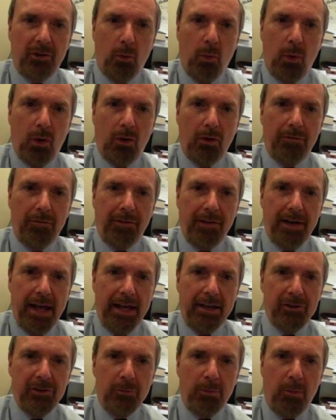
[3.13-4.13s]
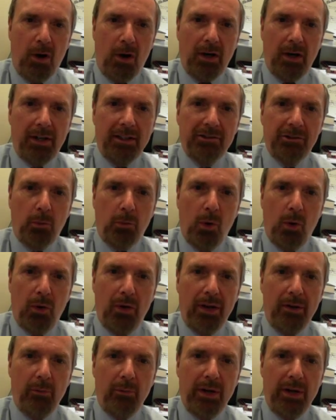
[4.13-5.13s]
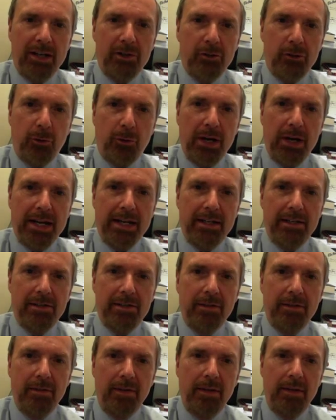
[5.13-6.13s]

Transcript: the world financial markets were in retreat,